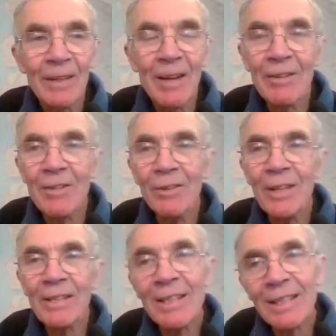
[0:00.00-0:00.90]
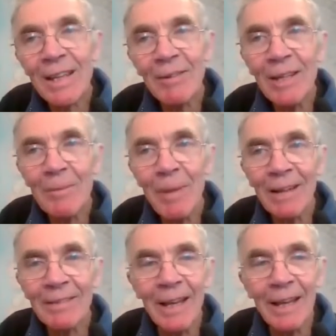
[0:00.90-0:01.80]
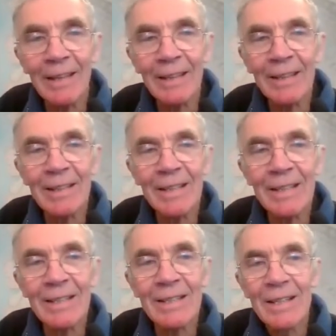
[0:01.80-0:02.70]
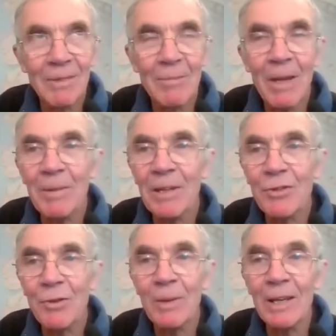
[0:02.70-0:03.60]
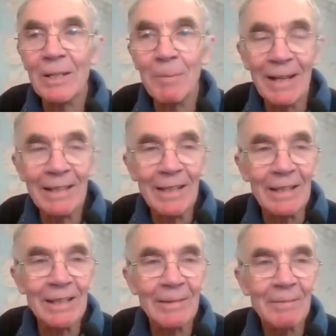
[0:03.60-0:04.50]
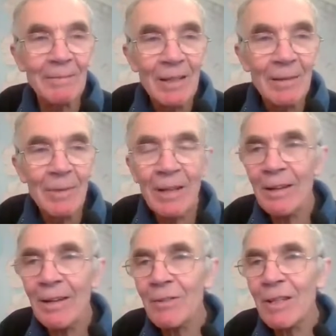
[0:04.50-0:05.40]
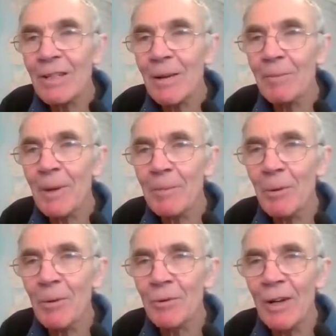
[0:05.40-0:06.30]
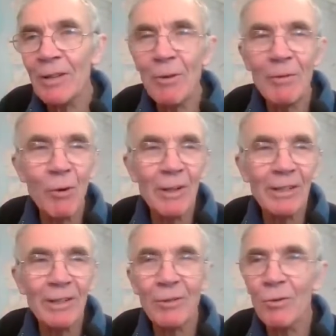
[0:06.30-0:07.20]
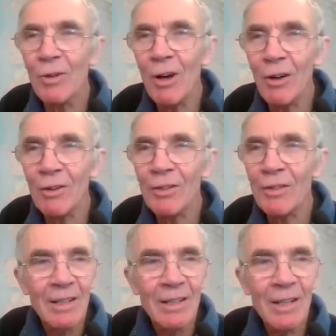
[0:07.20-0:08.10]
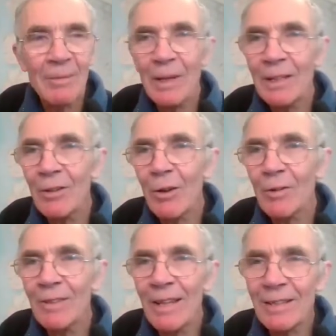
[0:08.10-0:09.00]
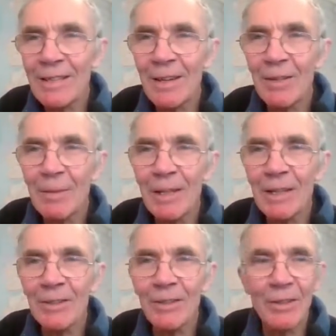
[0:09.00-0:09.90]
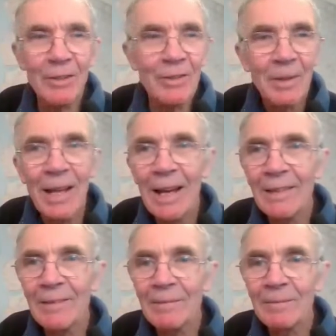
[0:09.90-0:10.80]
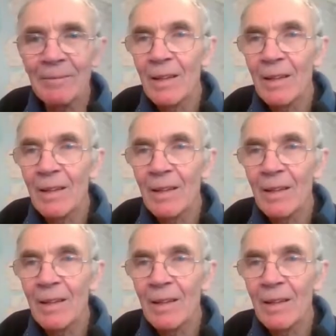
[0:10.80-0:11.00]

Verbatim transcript: Now, it's not necessarily a bad thing, and it, it's well, maybe it should be expected, but I notice some people trying to avoid it at all costs, and that may not necessarily be a good plan.